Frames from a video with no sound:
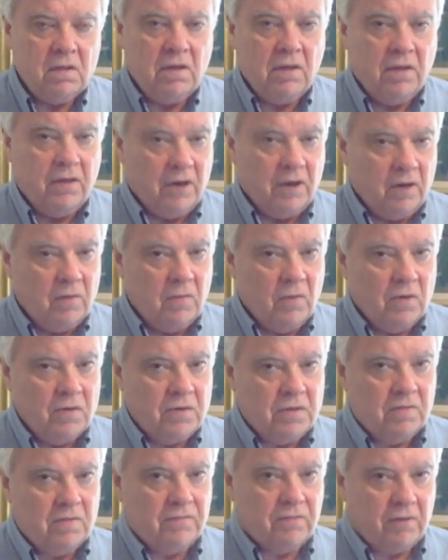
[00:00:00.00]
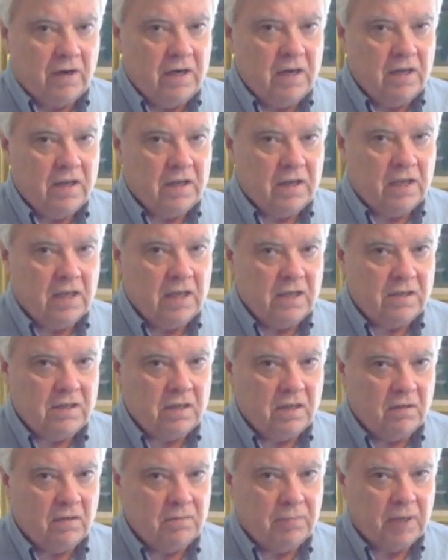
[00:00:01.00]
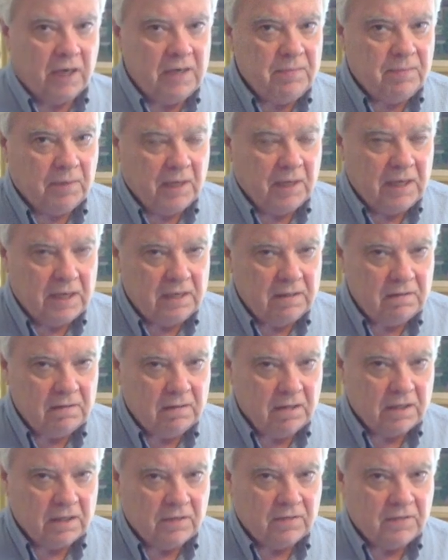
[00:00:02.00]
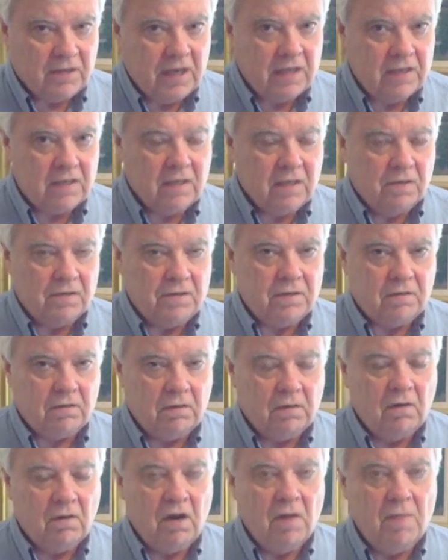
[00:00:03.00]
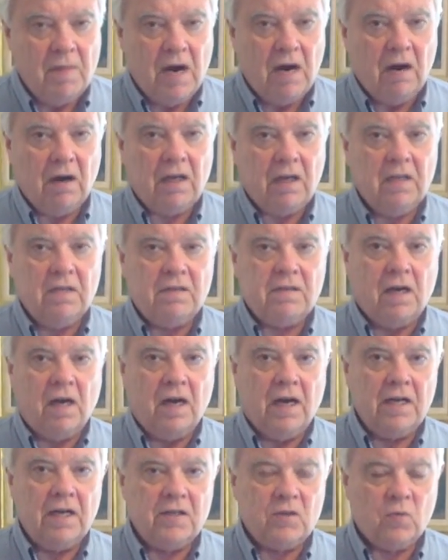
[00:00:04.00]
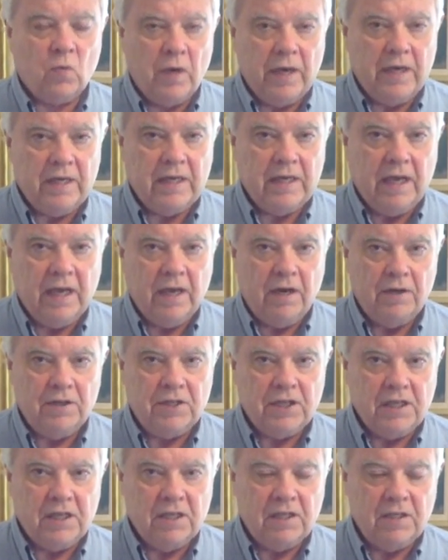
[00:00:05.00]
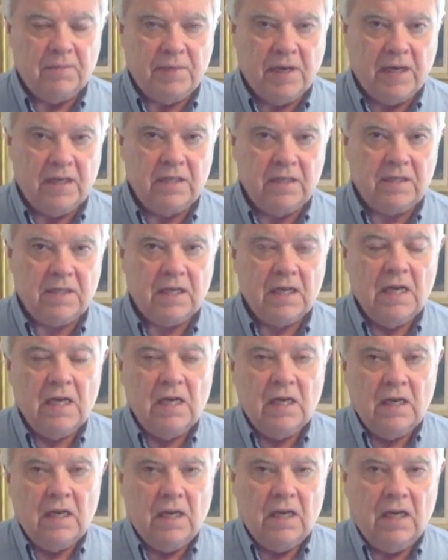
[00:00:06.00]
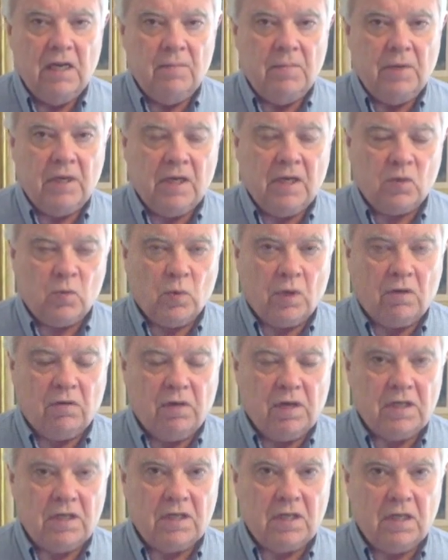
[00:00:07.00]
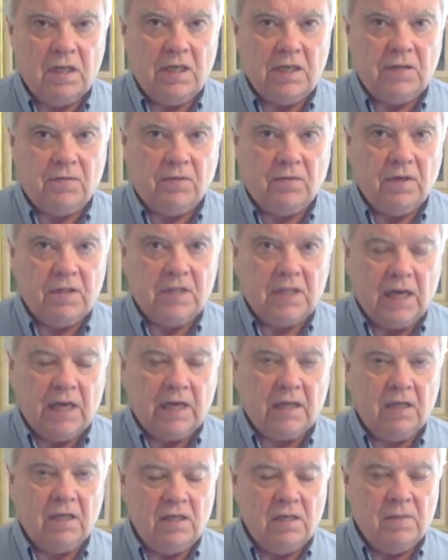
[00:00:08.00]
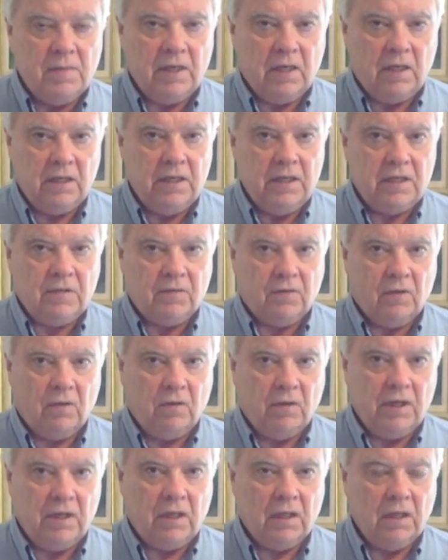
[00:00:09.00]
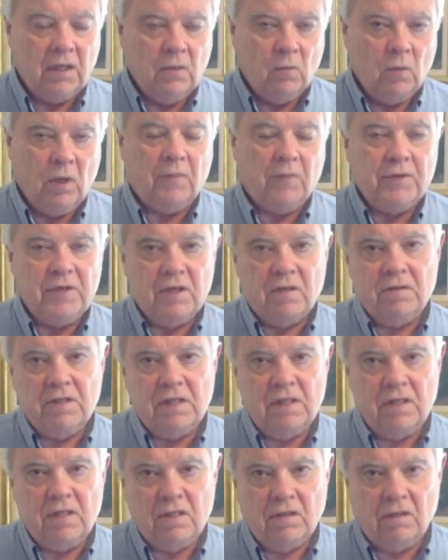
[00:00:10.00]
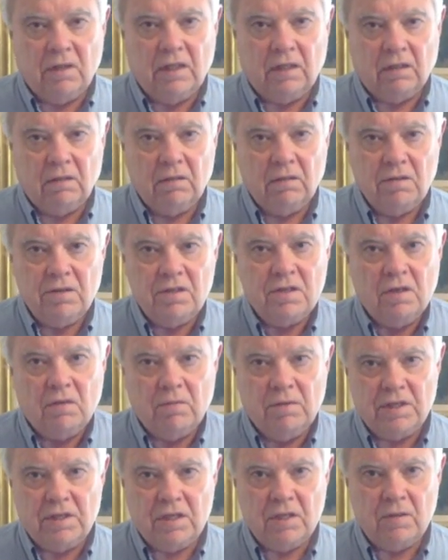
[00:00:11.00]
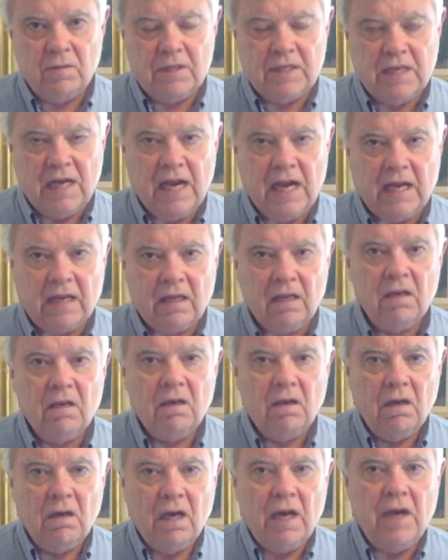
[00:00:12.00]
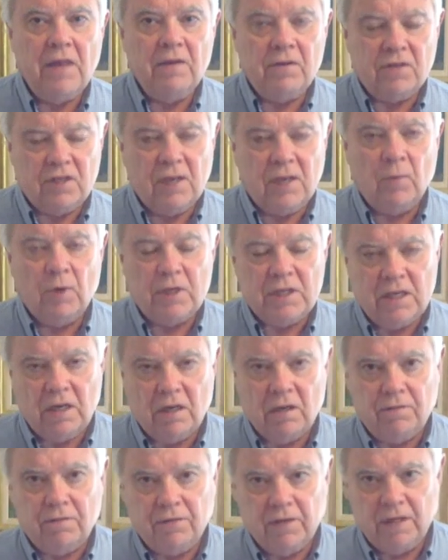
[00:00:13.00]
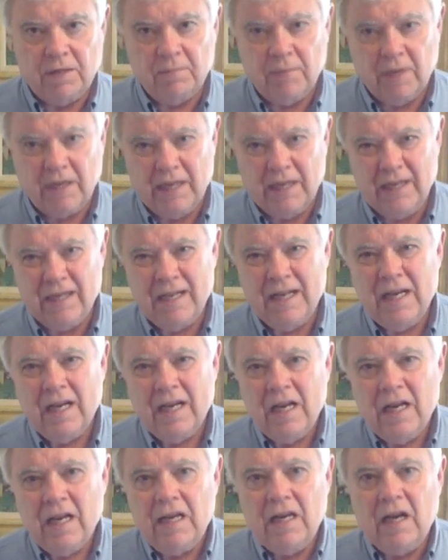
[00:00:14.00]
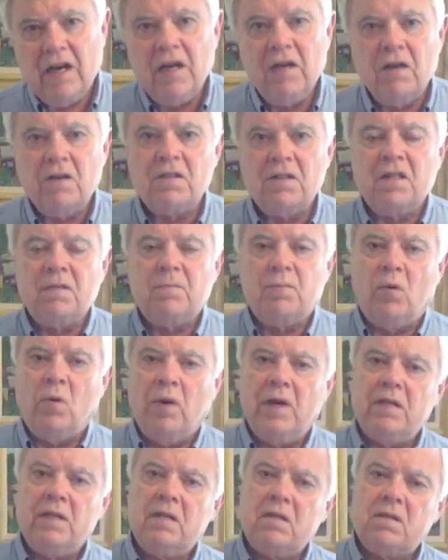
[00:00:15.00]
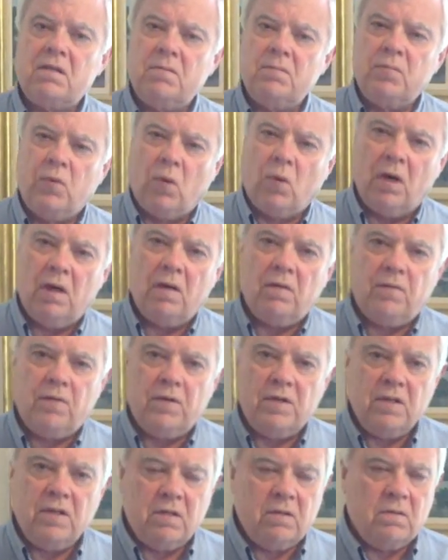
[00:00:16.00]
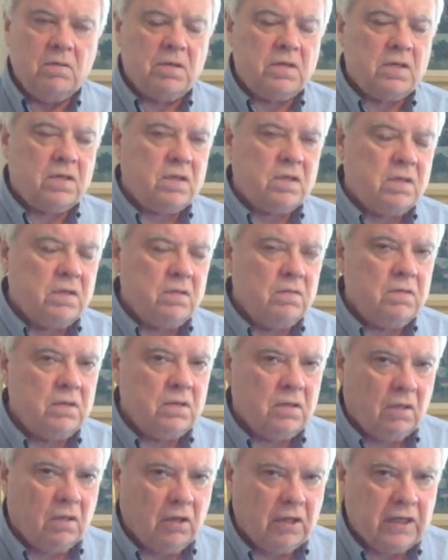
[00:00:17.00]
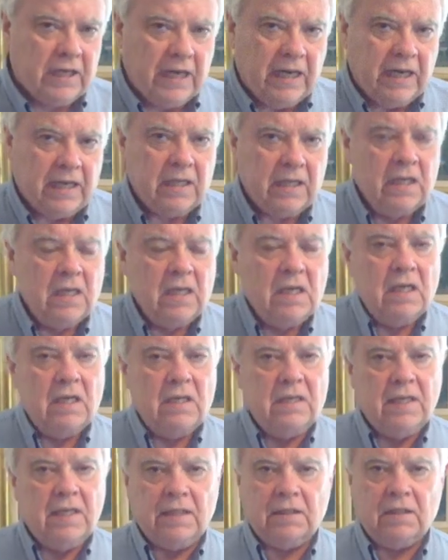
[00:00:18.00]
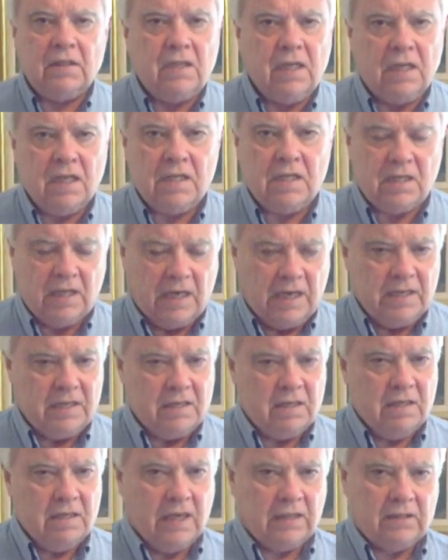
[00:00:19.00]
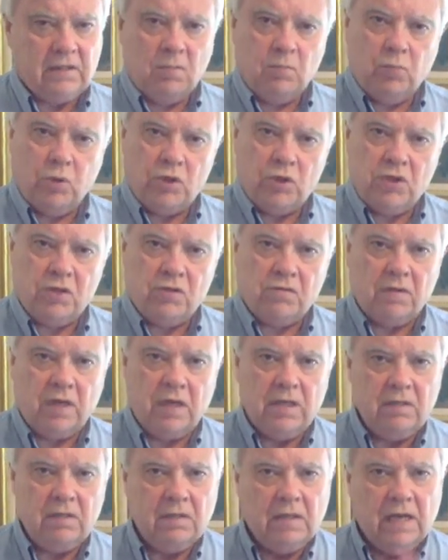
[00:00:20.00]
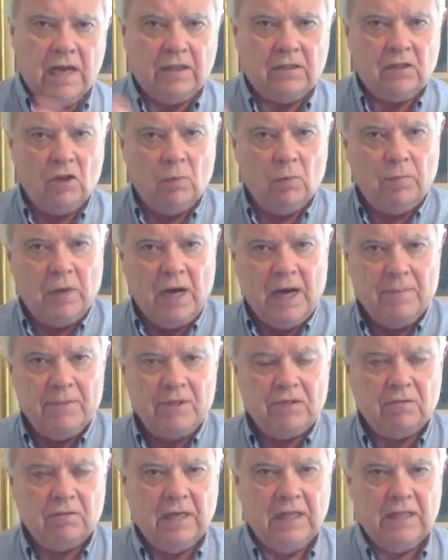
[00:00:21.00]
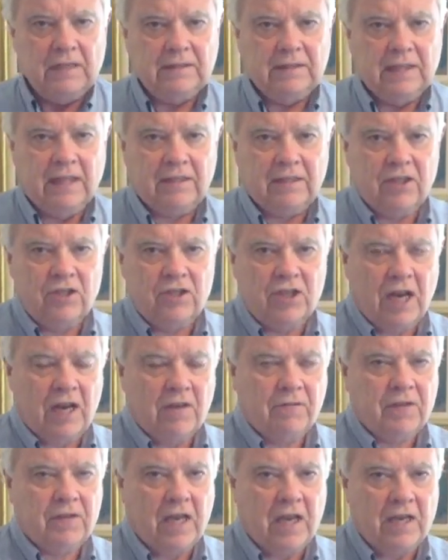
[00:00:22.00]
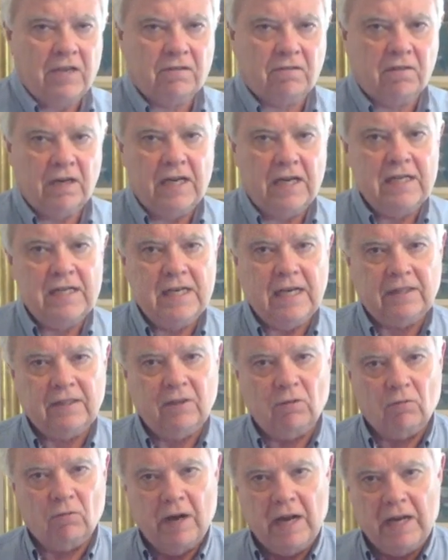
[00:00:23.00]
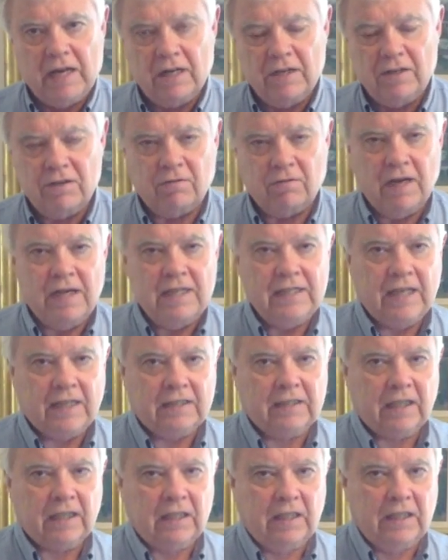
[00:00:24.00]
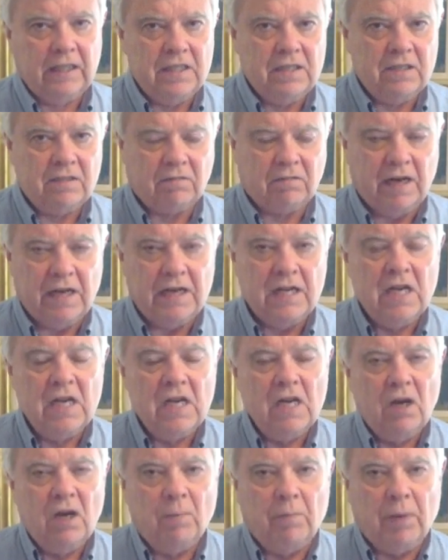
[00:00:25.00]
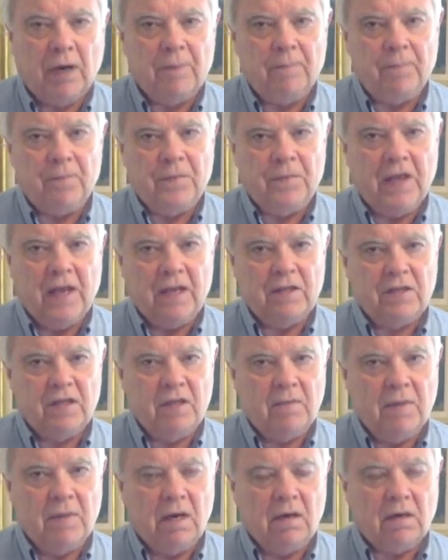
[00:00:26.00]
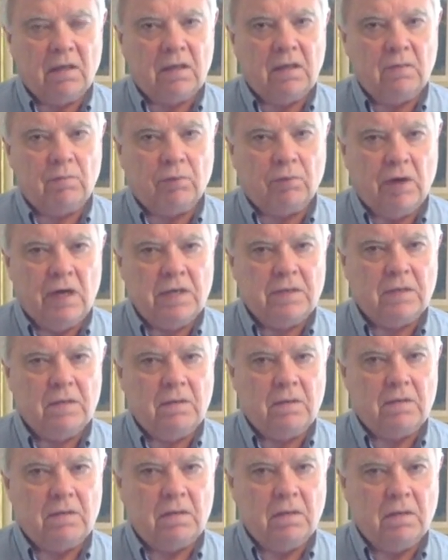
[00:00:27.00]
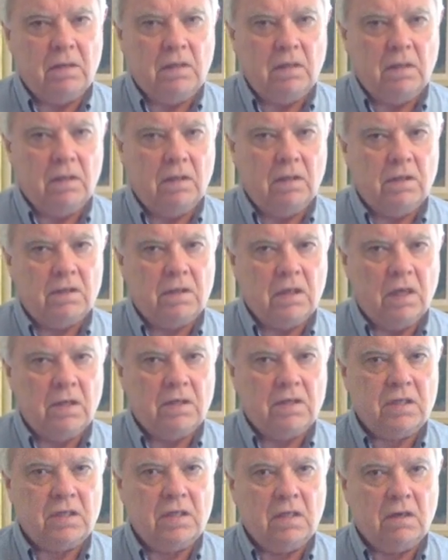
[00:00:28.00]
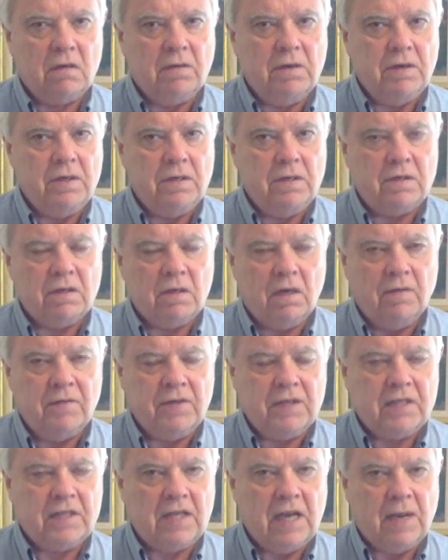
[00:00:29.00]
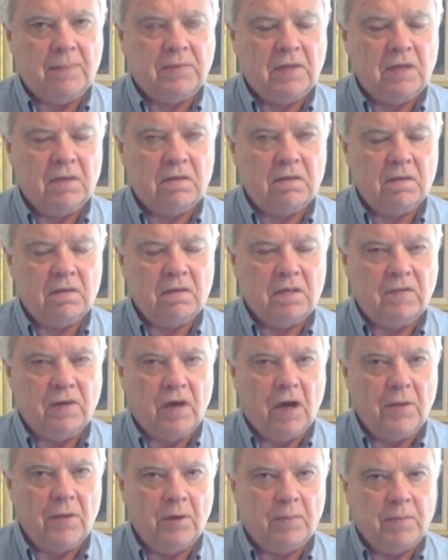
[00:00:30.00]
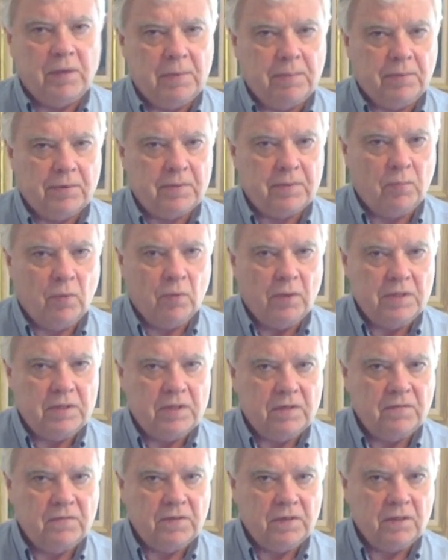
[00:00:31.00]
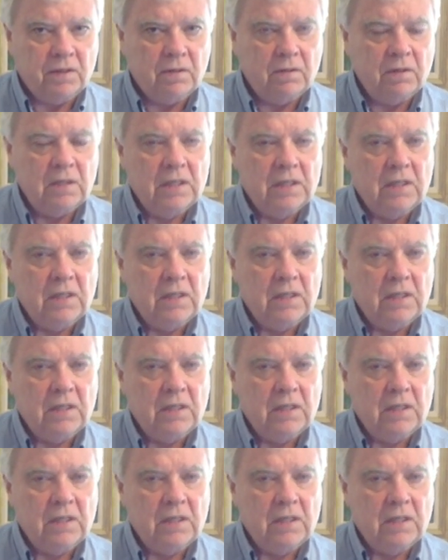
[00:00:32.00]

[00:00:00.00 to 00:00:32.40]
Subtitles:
They're most afraid of the Keystone Pipeline, because if that goes through, America is on its way to energy independence, and because we're criticized for attacking the Middle East for oil, well, if we don't need the oil, there's no reason to attack, and they're somewhat terrified by it. Now here's the point that's important for you as a student to look at. Not to take sides, not that Bush is right, not that Obama's right, not that JFK's right, not that Reagan's right, not that Clinton's right, but that the American presidency is a series of acceptances of other people's points of view,